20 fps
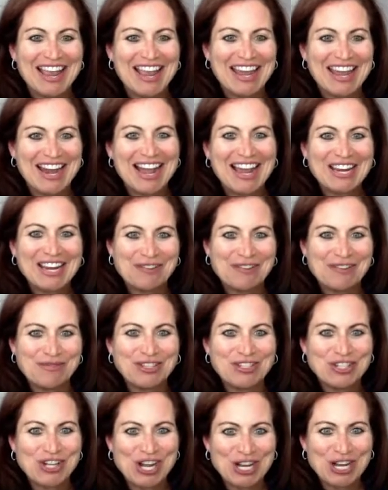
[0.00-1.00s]
and I am the
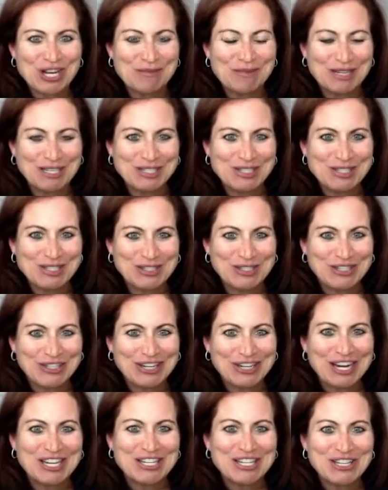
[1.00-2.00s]
Chalk Monster
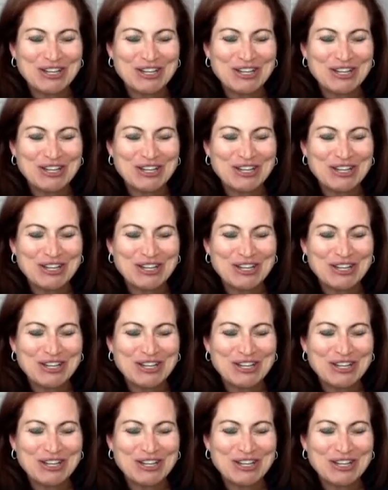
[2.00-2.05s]
and